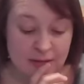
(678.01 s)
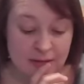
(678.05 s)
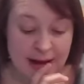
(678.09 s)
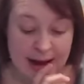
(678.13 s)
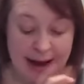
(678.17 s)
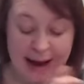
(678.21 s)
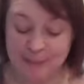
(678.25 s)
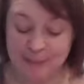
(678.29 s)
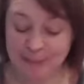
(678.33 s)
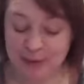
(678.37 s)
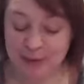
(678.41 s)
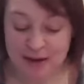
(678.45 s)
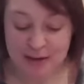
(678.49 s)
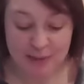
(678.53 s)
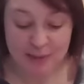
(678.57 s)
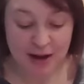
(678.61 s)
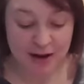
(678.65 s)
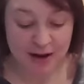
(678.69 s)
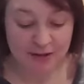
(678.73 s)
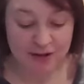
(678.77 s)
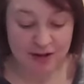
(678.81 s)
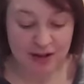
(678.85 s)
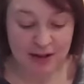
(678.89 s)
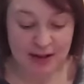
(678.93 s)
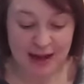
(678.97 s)
happy
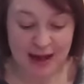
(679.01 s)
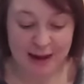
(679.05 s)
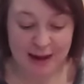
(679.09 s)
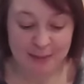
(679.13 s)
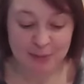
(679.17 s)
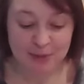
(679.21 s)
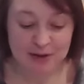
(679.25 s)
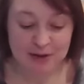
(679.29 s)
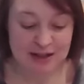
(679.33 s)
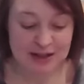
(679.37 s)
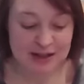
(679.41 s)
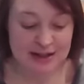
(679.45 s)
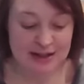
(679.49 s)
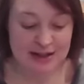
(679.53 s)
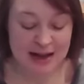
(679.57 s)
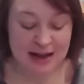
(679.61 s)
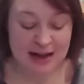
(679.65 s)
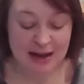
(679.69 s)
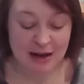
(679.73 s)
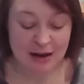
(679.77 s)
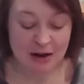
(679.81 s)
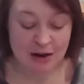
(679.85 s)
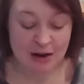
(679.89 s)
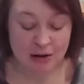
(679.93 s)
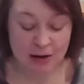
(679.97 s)
about everything that happened
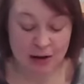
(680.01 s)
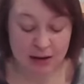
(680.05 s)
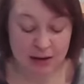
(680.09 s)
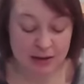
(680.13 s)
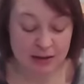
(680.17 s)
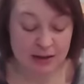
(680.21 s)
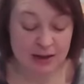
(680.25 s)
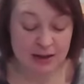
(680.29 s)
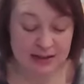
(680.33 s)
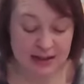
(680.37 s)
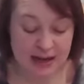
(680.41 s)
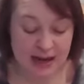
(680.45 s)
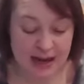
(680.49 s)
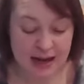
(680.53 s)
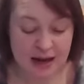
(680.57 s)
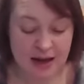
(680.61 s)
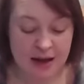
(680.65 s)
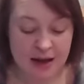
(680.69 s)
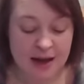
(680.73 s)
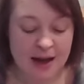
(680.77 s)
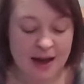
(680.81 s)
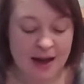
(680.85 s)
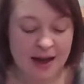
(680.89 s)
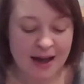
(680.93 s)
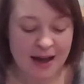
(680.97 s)
in the day.